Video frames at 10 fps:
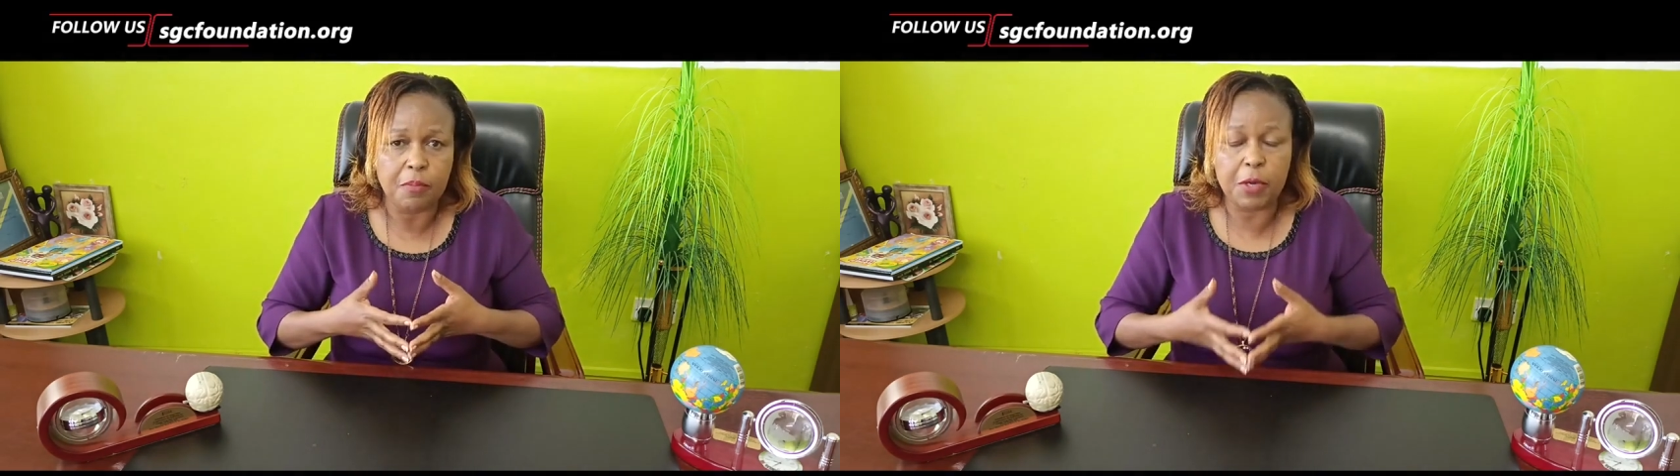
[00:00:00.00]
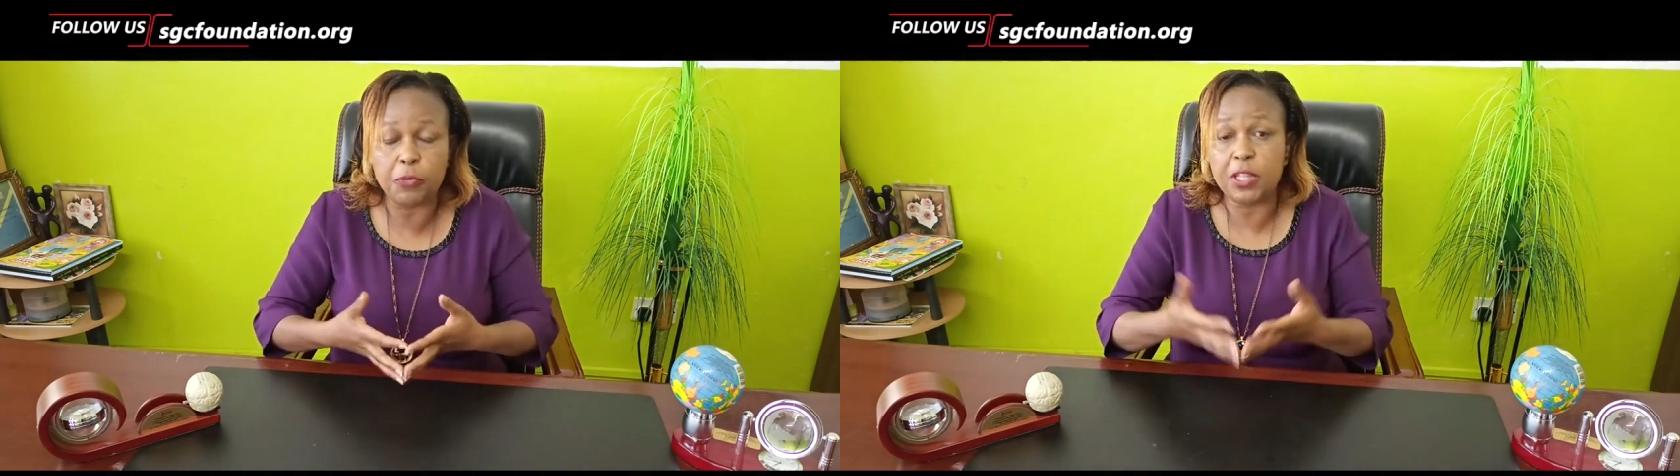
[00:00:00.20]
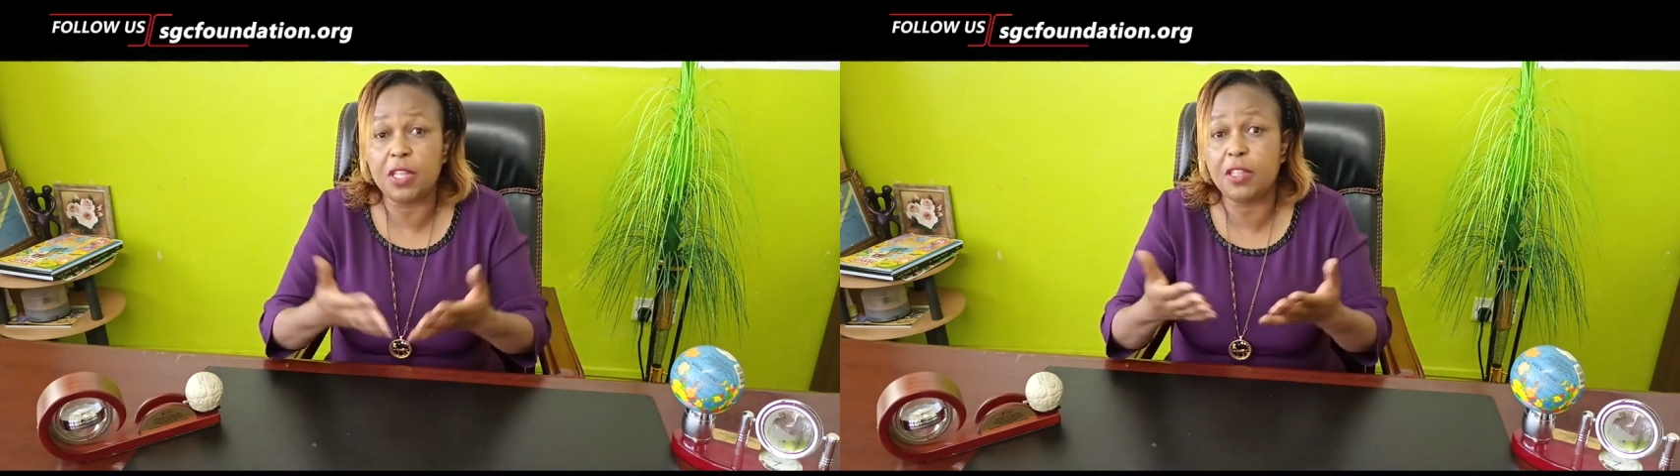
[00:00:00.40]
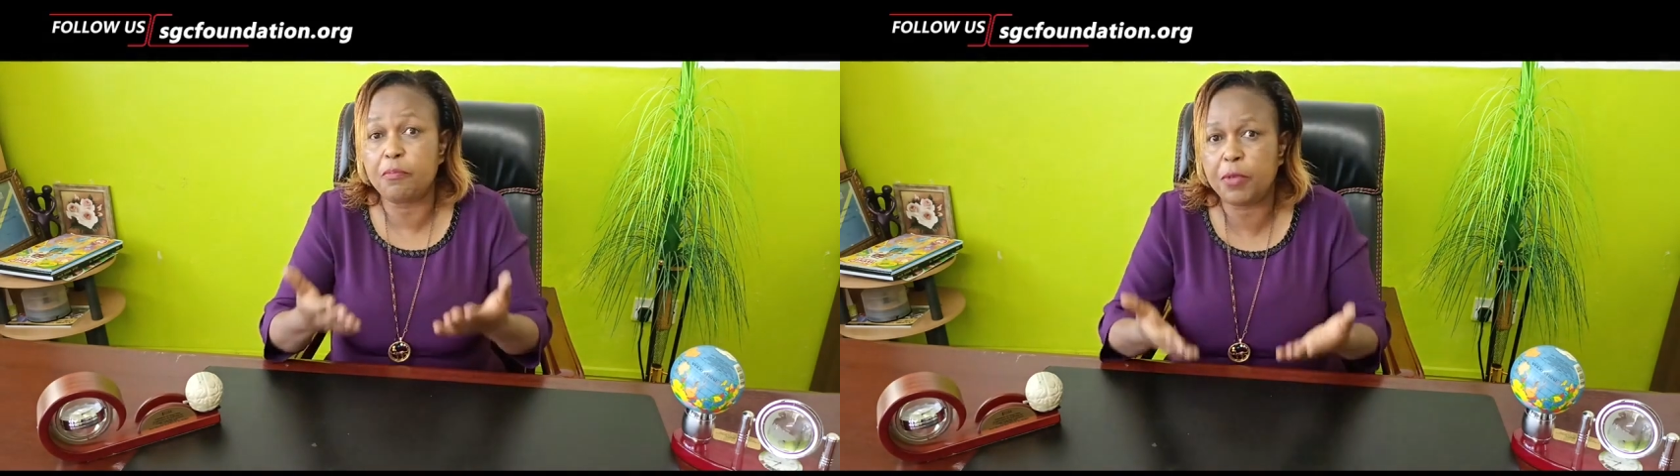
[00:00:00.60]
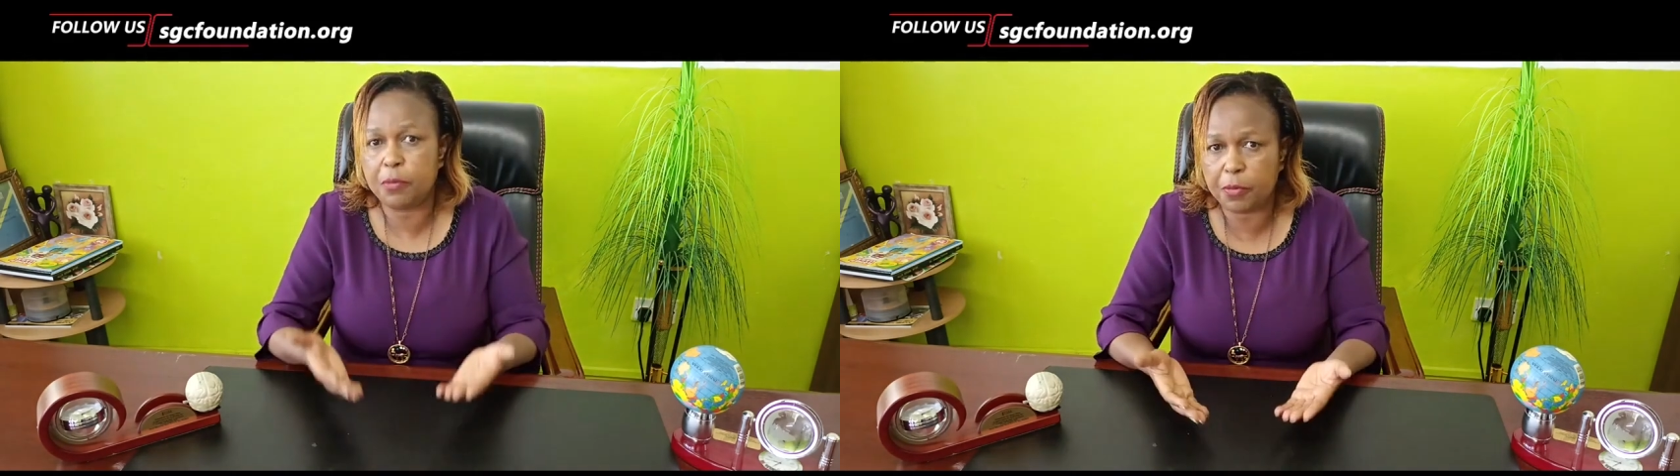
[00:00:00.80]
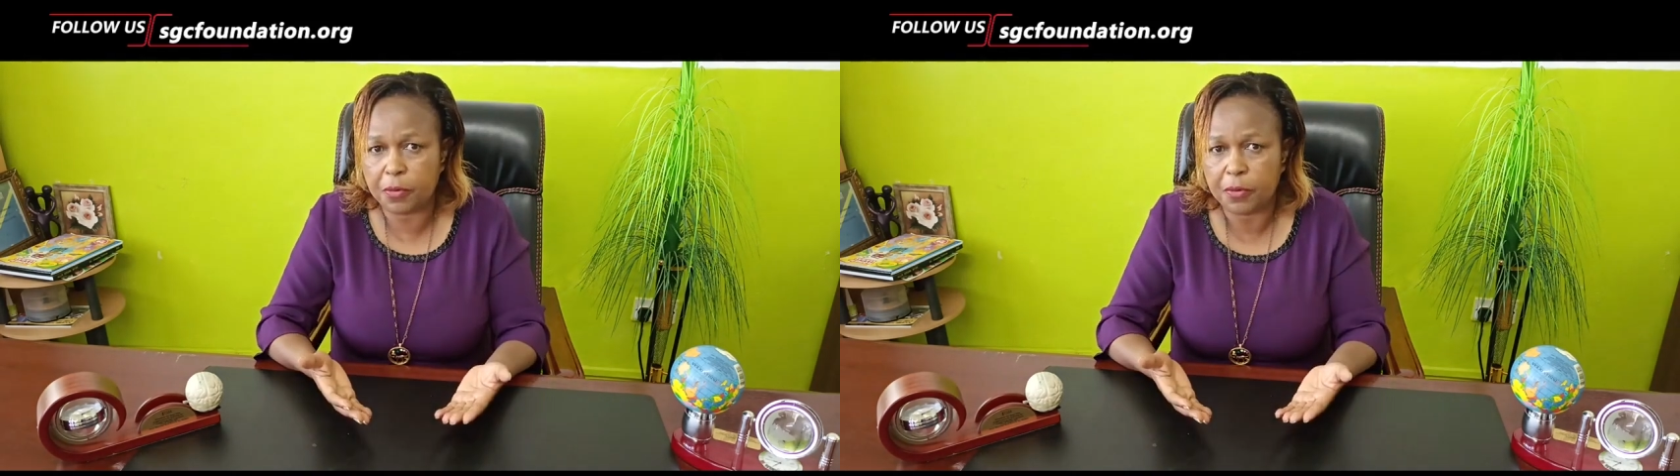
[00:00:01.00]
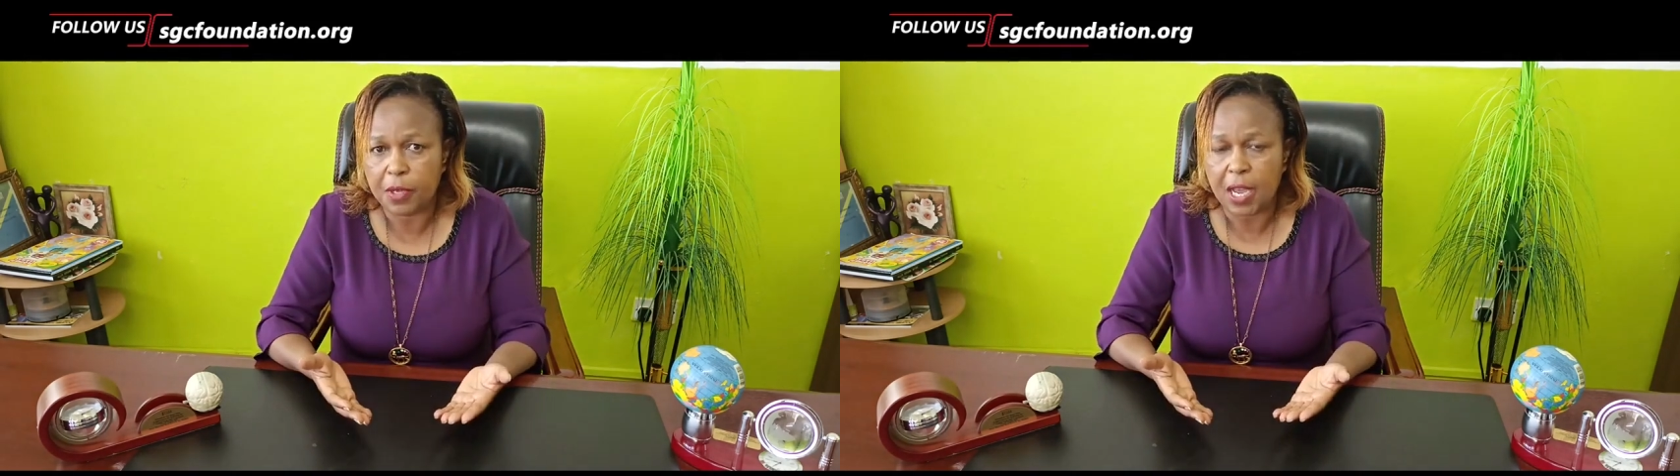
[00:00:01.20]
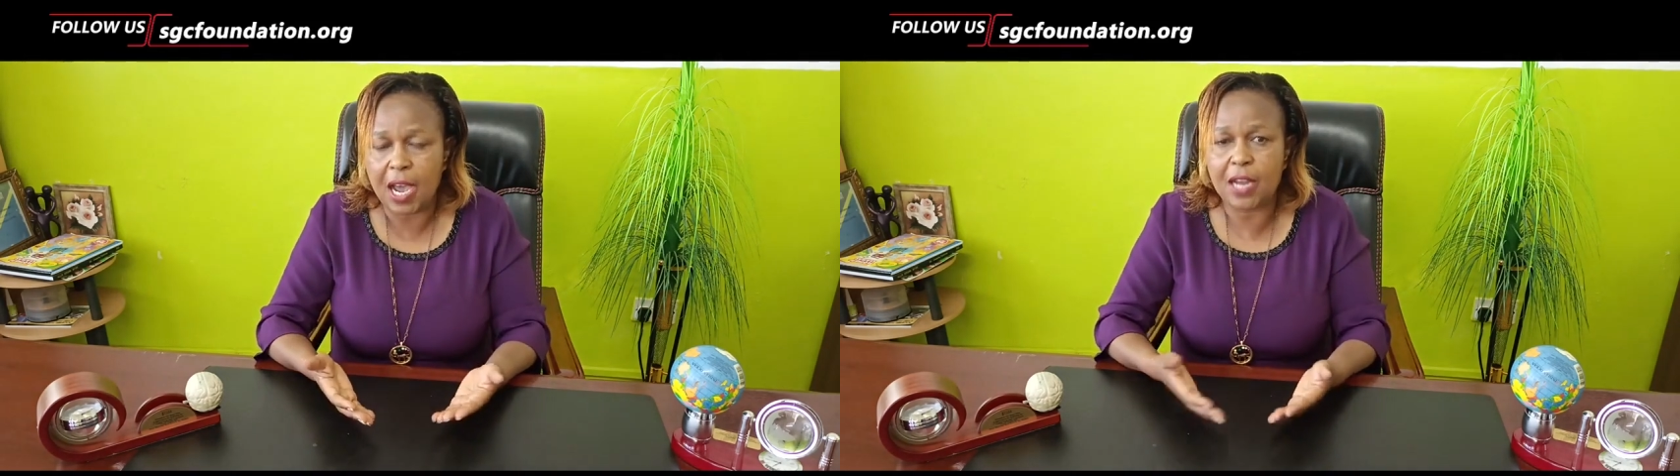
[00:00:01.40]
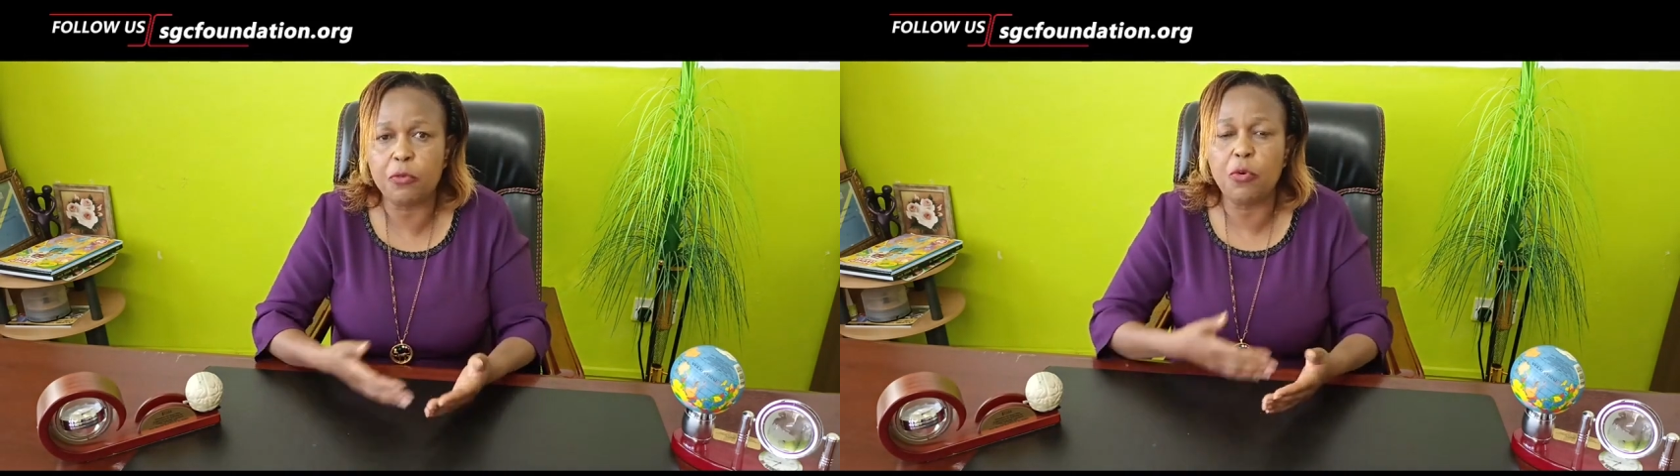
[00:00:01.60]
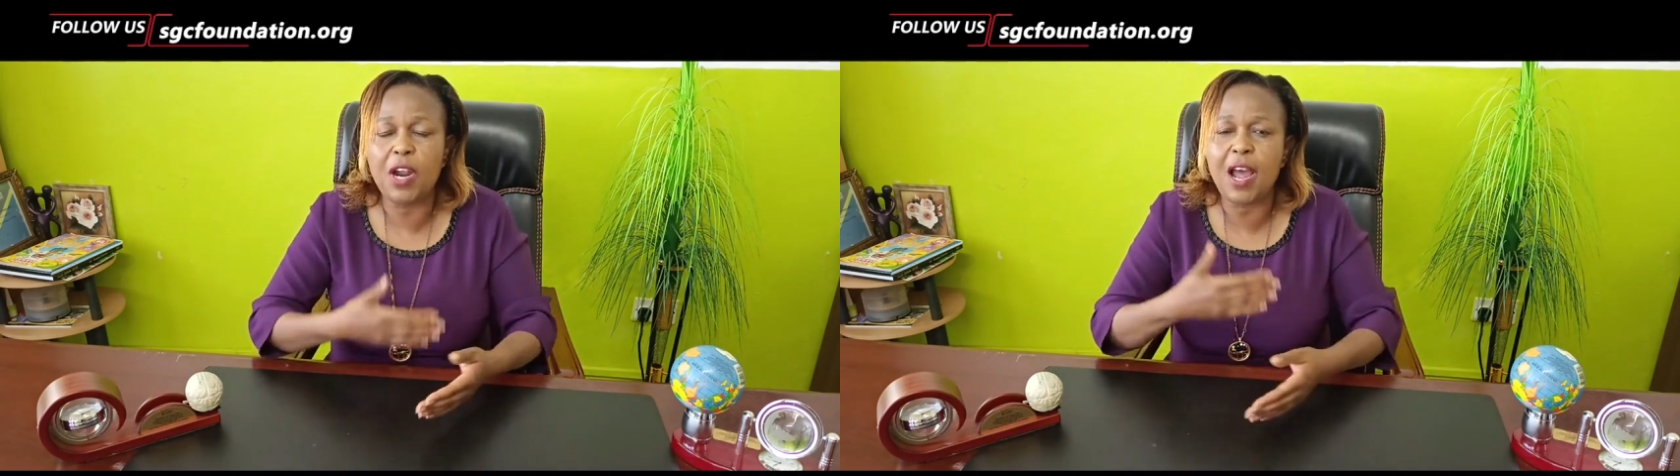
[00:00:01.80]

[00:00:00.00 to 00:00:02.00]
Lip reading: but with other people. And what